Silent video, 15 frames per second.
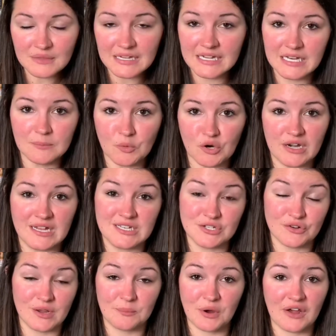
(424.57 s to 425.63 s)
in a morning
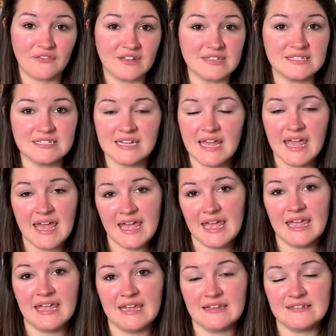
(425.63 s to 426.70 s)
during breakfast.
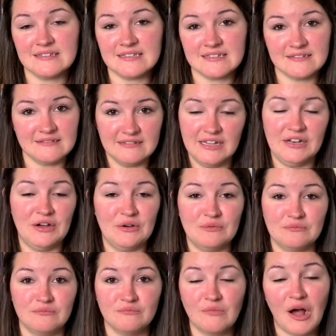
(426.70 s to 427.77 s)
And,
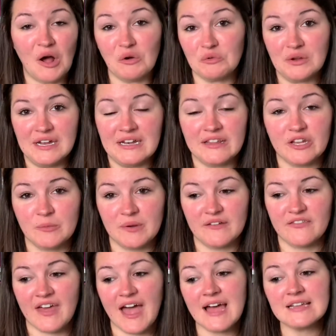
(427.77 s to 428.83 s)
I'll read a little bit of
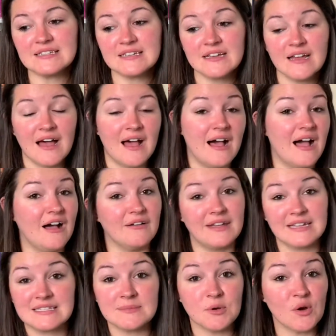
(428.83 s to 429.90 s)
that. I'll
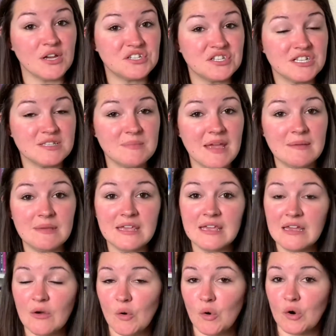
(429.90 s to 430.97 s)
get some questions maybe,
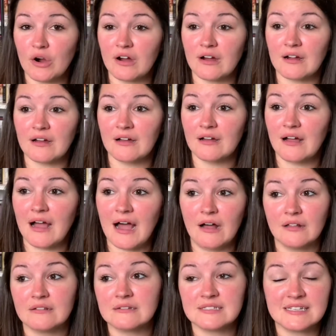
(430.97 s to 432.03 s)
or
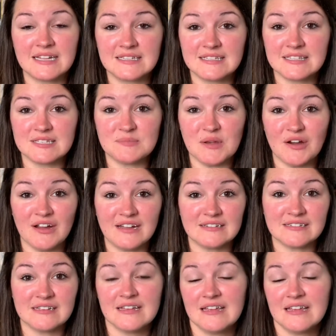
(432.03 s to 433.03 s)
I'll sense the Spirit